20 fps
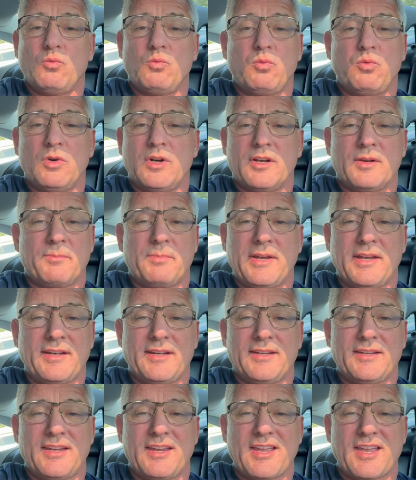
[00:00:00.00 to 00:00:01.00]
What a pain
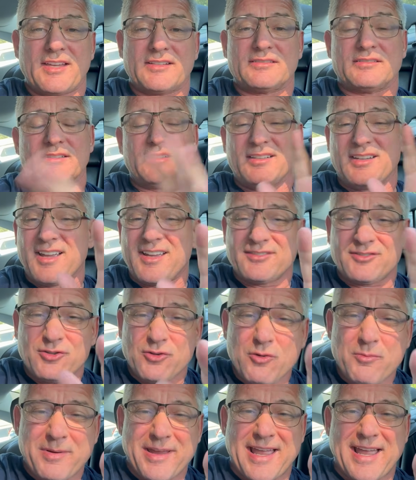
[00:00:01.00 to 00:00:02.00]
in the ass. Not
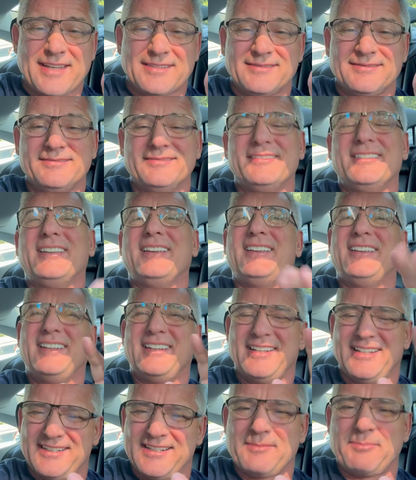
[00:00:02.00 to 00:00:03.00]
too bad.
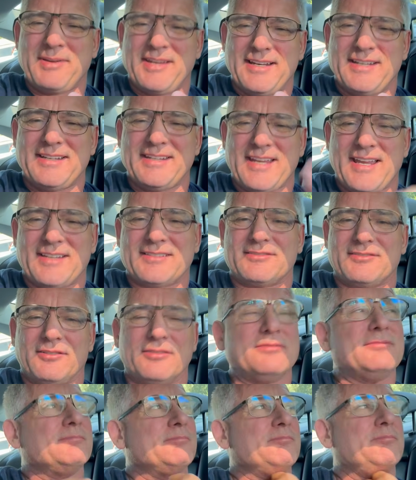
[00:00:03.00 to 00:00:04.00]
It's a pain in the ass though.